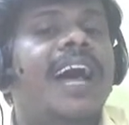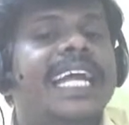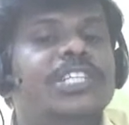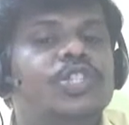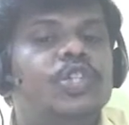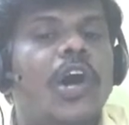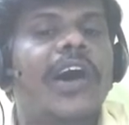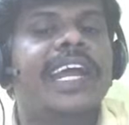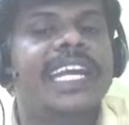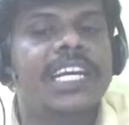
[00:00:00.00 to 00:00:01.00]

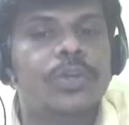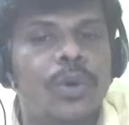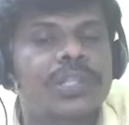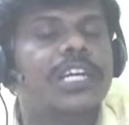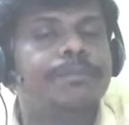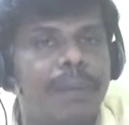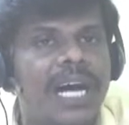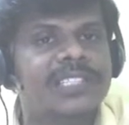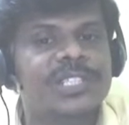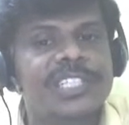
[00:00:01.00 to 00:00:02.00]
adjoining Rohtang
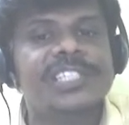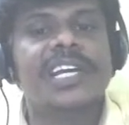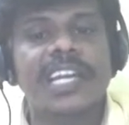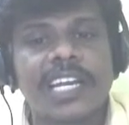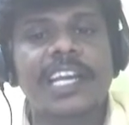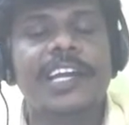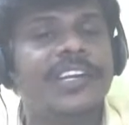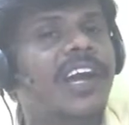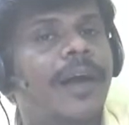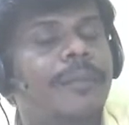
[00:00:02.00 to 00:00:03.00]
Pass. It is a hilly area.